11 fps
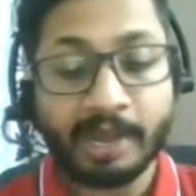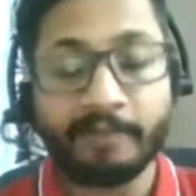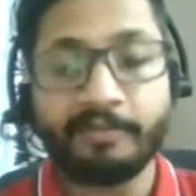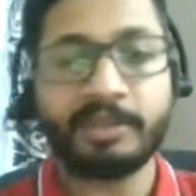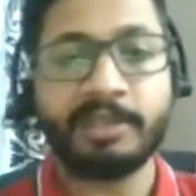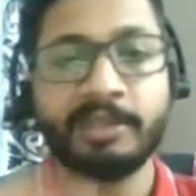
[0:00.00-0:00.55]

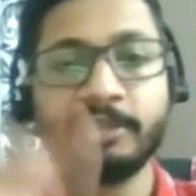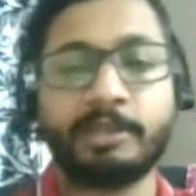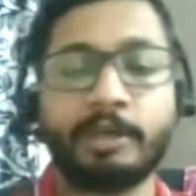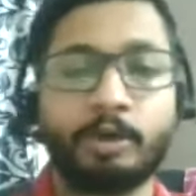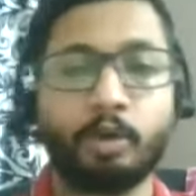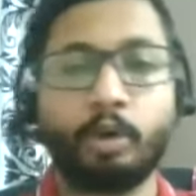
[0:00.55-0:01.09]
Everything is
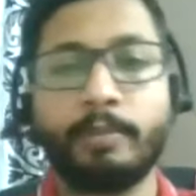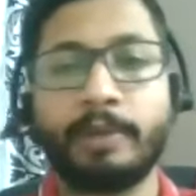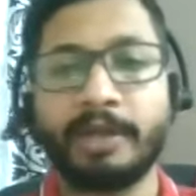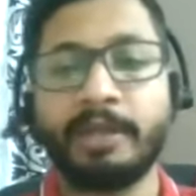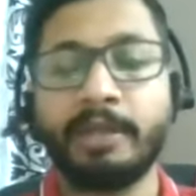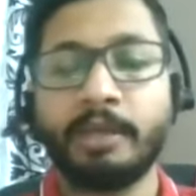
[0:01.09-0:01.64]
controlled
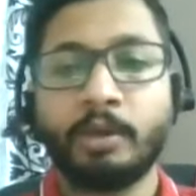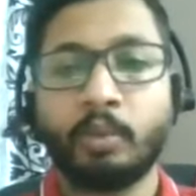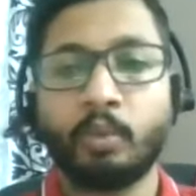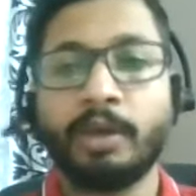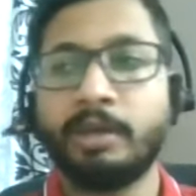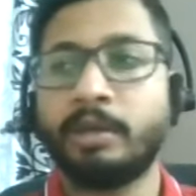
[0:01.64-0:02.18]
by
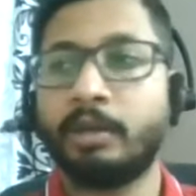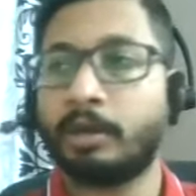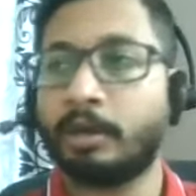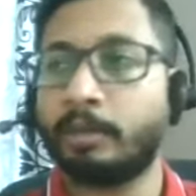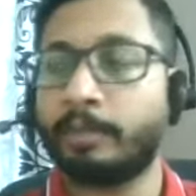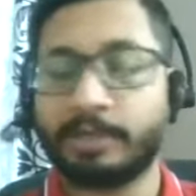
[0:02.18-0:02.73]
one
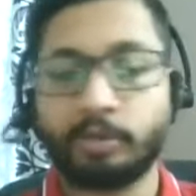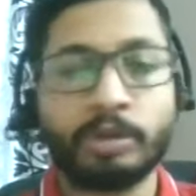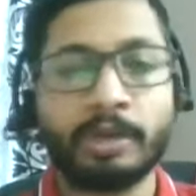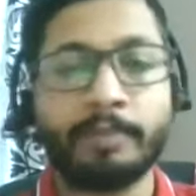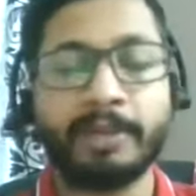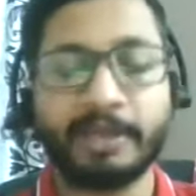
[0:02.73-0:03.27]

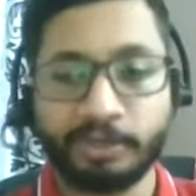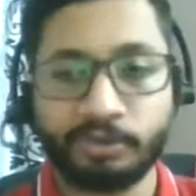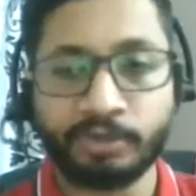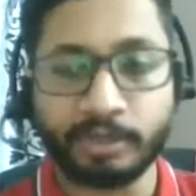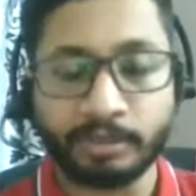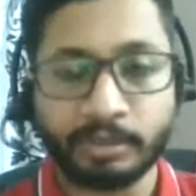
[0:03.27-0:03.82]
particular
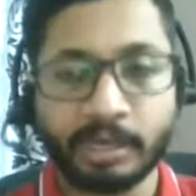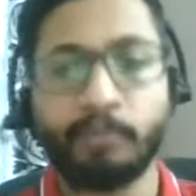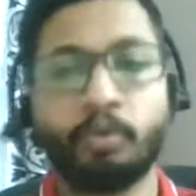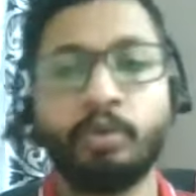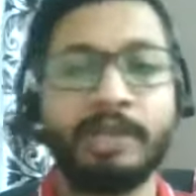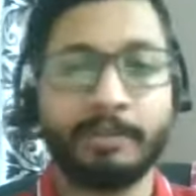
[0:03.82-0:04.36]
application. I
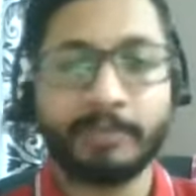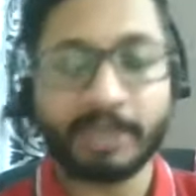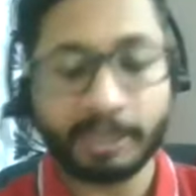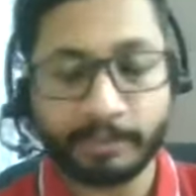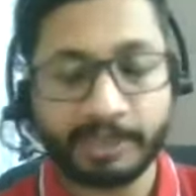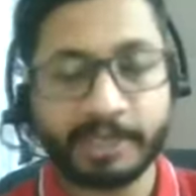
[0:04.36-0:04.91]
won't name
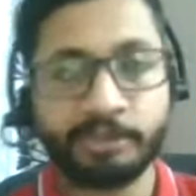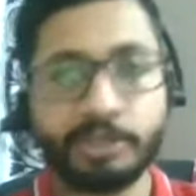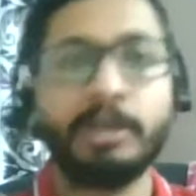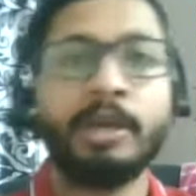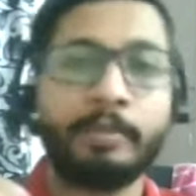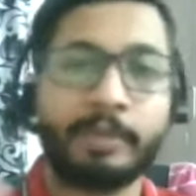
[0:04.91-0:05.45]
that
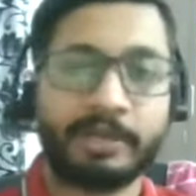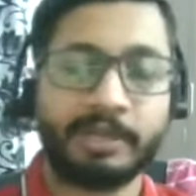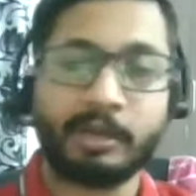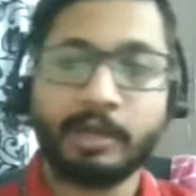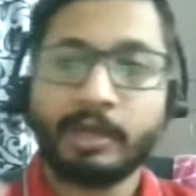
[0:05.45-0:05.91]
application, but yeah,